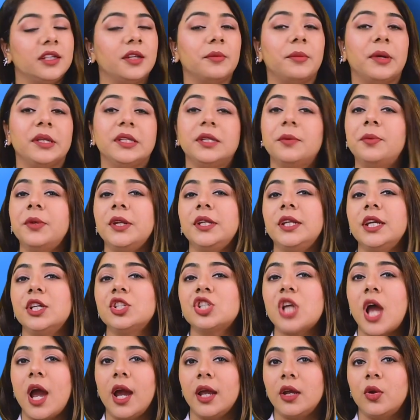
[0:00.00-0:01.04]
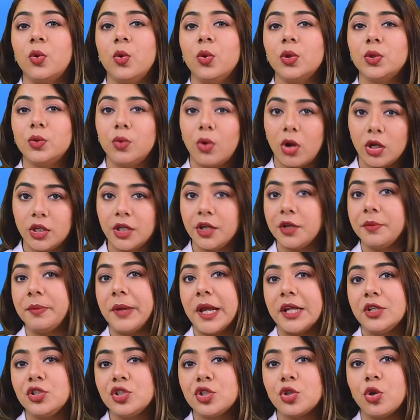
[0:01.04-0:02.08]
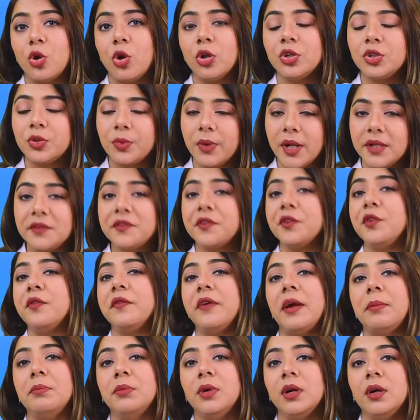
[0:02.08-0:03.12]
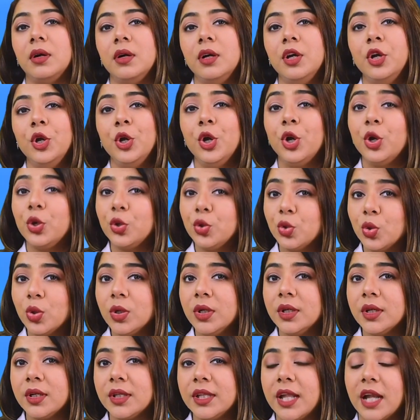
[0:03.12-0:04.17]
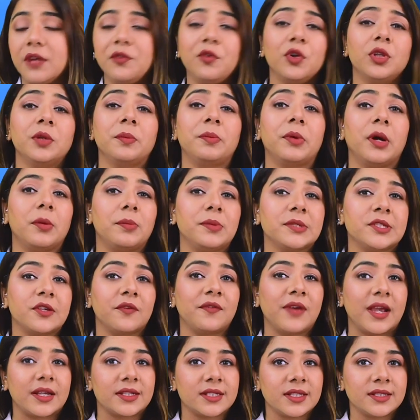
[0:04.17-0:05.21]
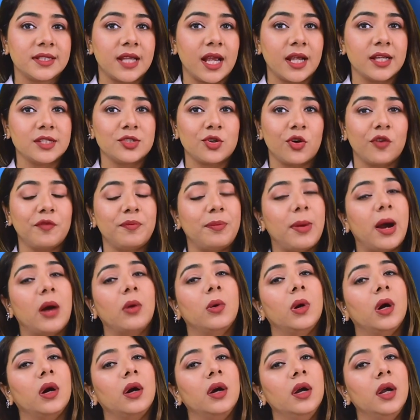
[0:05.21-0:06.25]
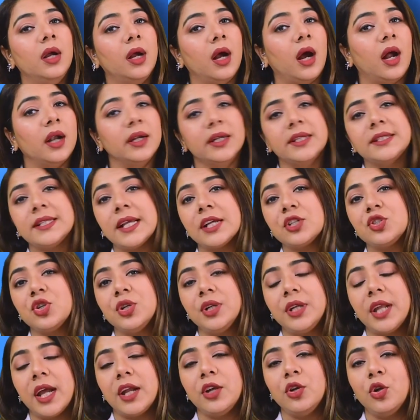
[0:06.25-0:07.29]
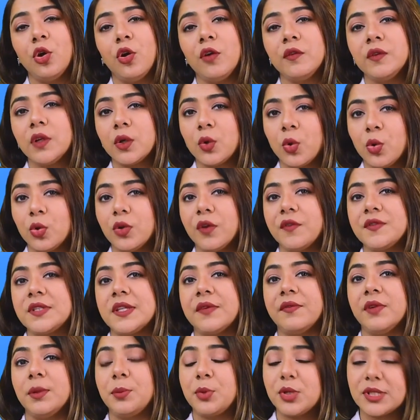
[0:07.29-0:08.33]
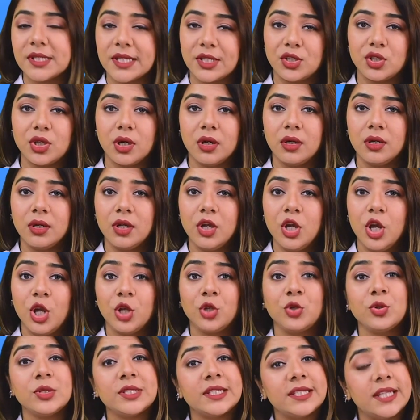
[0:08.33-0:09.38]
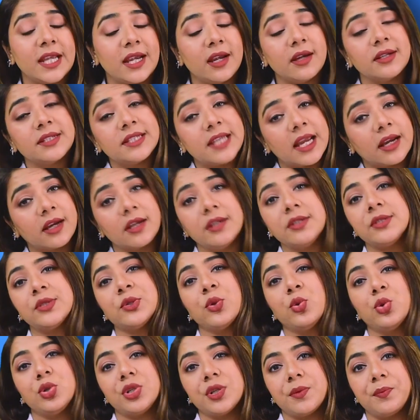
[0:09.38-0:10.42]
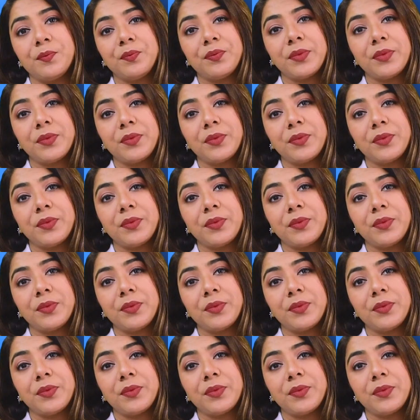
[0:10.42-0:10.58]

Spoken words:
The Madhya Pradesh High Court Gwalior bench on 12th November ruled that for the purpose of exercise of power under Section 10 of the Code of Civil Procedure to stay a second suit,